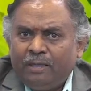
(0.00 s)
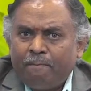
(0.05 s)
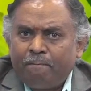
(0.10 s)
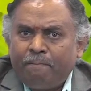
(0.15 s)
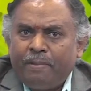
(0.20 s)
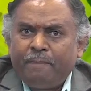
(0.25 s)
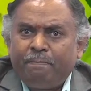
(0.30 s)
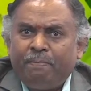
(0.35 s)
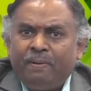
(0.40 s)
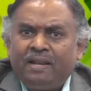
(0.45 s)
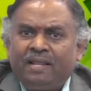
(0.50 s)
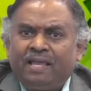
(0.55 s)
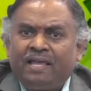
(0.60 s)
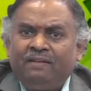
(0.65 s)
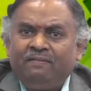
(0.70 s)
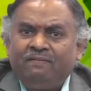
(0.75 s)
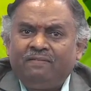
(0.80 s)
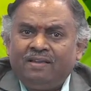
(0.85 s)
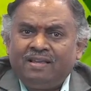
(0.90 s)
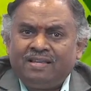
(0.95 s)
people
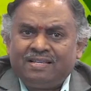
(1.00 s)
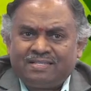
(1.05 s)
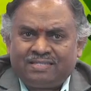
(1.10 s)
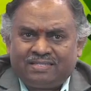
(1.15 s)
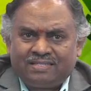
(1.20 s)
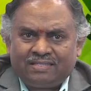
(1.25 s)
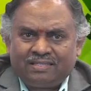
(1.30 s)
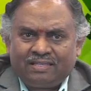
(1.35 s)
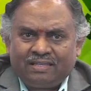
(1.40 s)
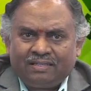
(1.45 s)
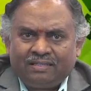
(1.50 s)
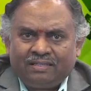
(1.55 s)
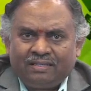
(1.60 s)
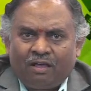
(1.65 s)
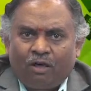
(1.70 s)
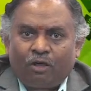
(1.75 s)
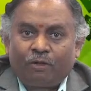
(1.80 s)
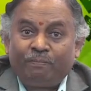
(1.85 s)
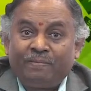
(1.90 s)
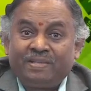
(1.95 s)
converse
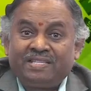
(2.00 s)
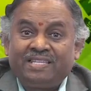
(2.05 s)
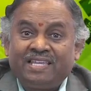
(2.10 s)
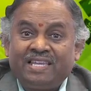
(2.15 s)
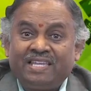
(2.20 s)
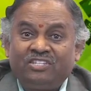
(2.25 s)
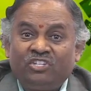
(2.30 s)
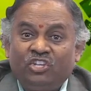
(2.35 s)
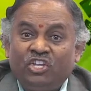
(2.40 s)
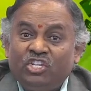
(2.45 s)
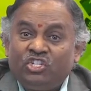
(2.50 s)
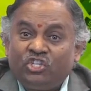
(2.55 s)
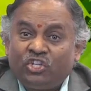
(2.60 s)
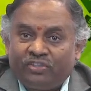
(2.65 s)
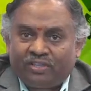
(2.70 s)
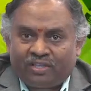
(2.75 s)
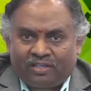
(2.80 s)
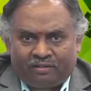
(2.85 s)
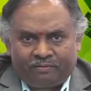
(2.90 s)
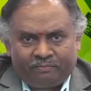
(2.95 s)
or message each
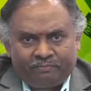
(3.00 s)
other.